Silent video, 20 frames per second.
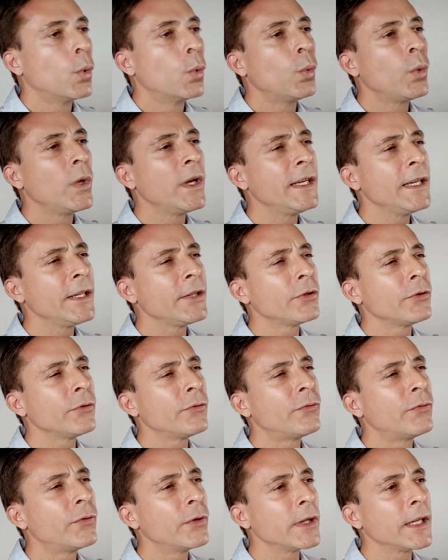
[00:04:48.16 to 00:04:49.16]
We need to
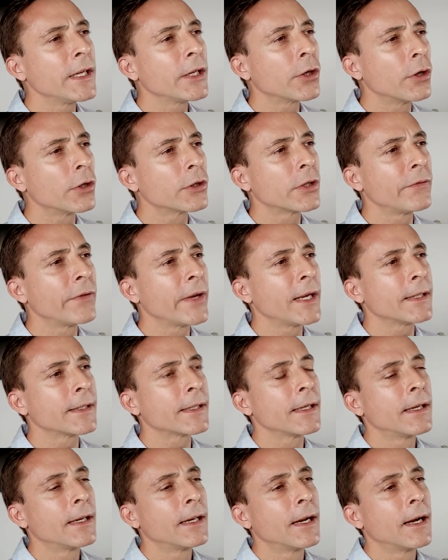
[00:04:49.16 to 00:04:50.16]
fully cultivate
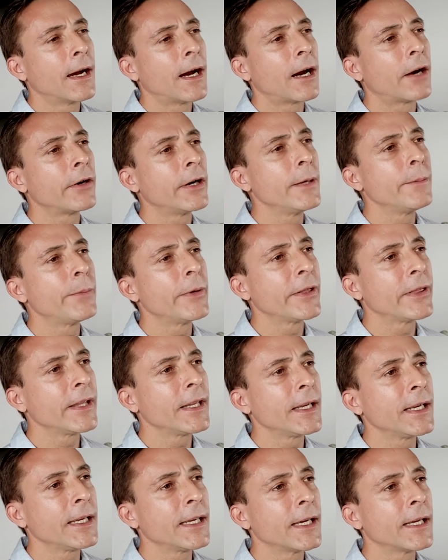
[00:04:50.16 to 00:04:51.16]
our
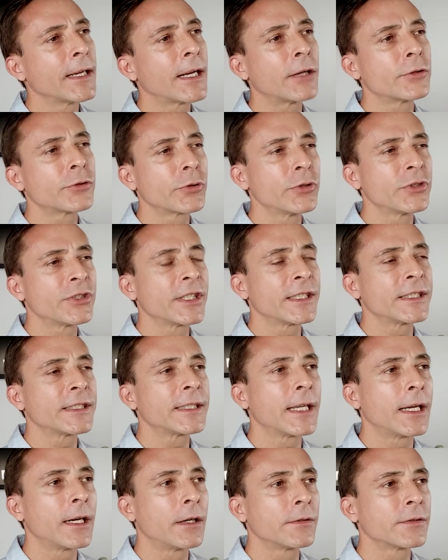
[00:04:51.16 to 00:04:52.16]
empathy and altruistic
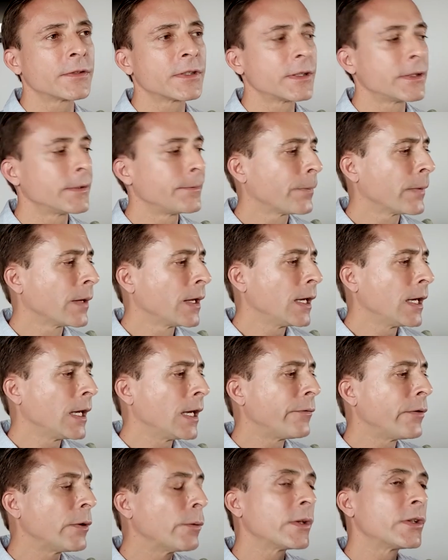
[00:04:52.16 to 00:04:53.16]
selves
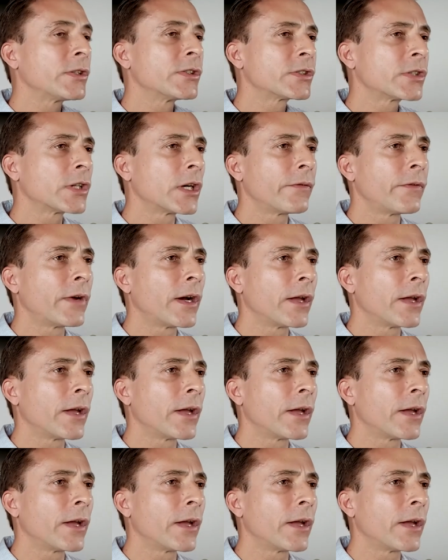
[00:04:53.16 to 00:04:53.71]
if we want to serve